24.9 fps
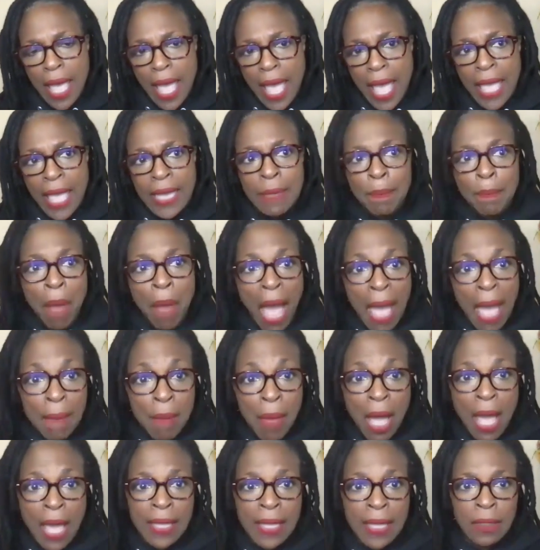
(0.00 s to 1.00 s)
And in my
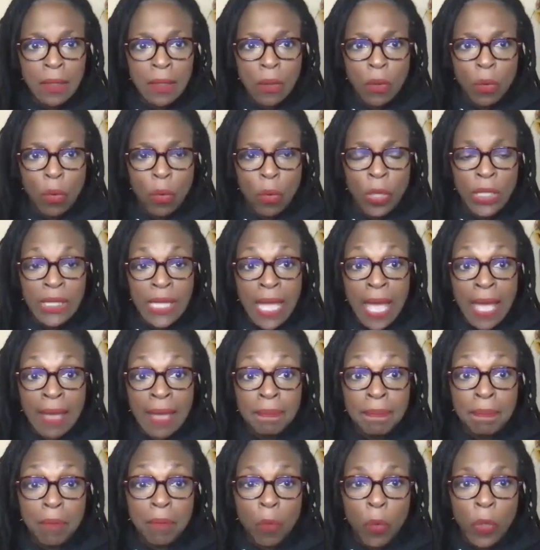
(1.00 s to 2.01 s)
mind, what
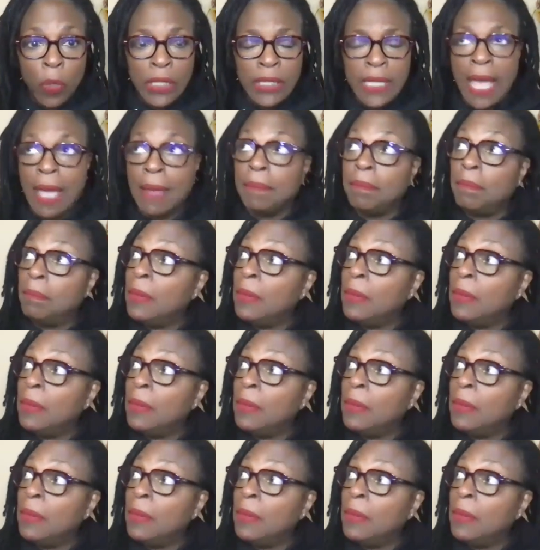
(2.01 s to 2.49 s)
that